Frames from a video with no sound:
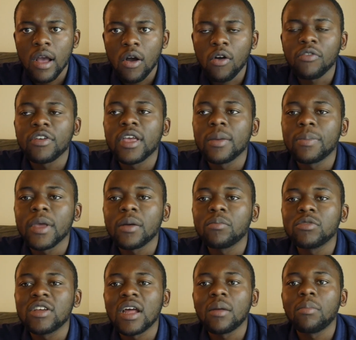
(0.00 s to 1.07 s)
of
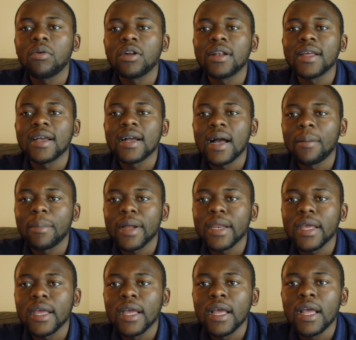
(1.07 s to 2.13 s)
keeping Mutare Bottling
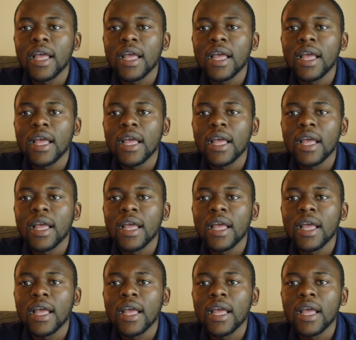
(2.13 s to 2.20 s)
Company